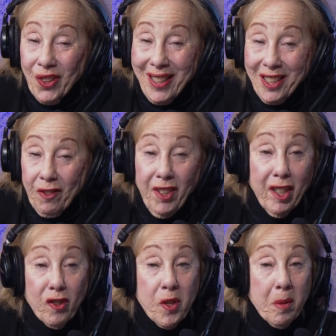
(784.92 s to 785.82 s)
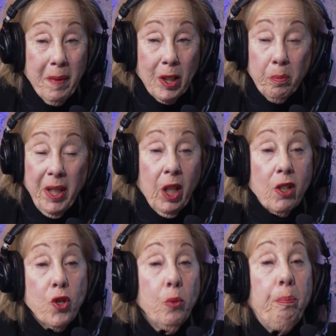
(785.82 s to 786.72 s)
look like a failure in the middle
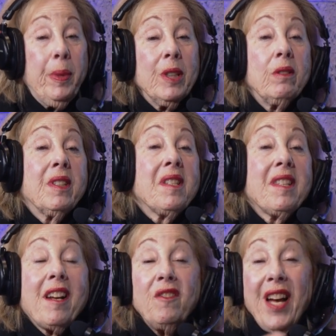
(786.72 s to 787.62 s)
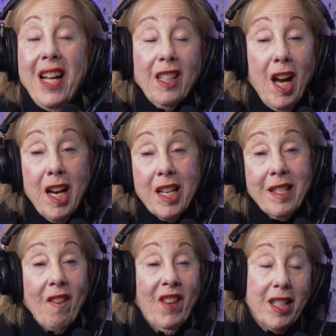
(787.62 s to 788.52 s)
because you build a set of
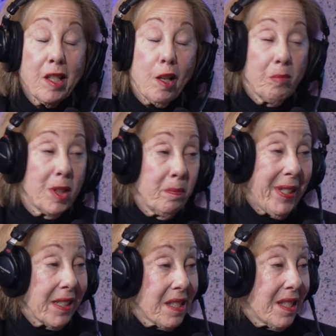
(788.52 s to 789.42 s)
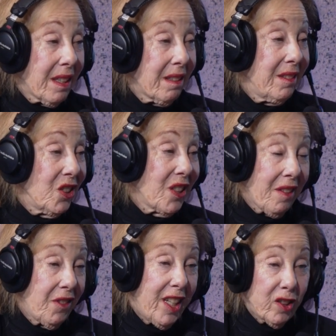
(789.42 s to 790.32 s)
allies and then some of them get sick and they're
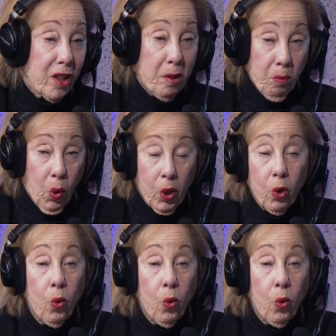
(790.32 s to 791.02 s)
not there anymore,